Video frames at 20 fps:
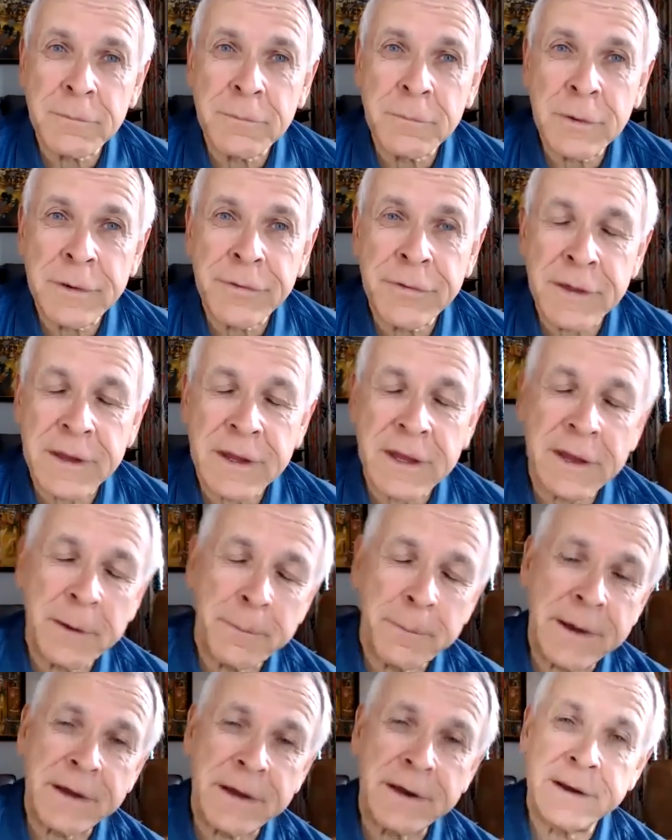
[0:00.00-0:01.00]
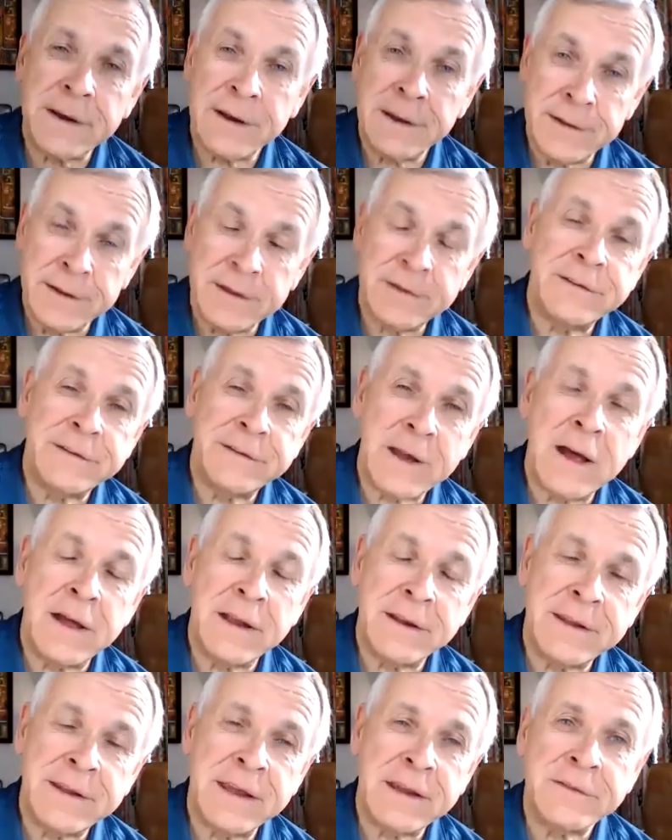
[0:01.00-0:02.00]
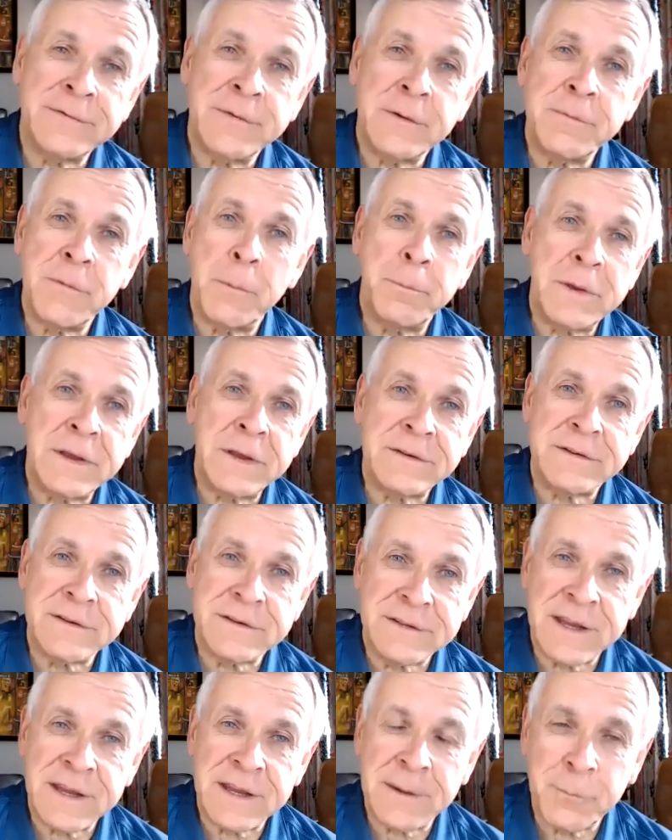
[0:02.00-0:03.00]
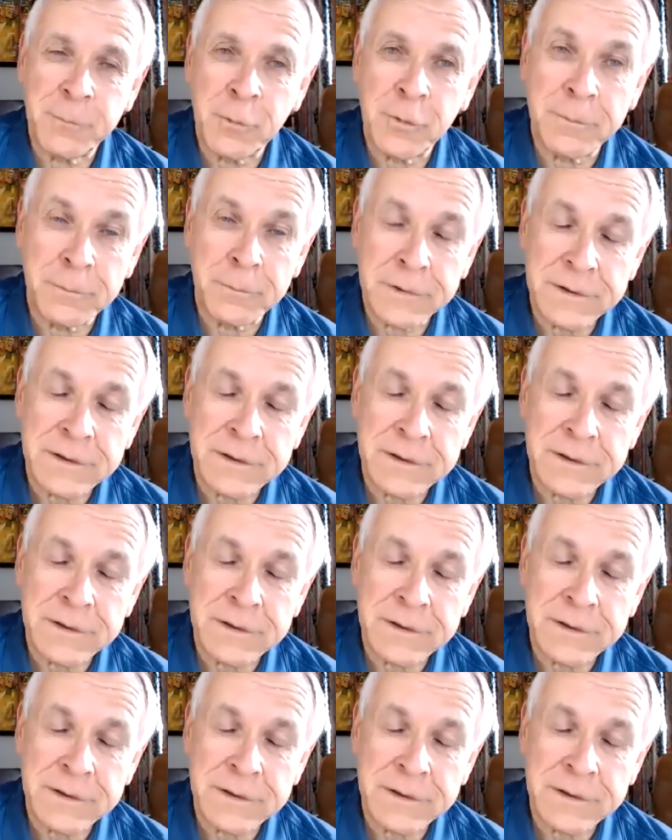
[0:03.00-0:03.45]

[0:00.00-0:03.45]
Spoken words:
we're thinking about it in this context from the business standpoint,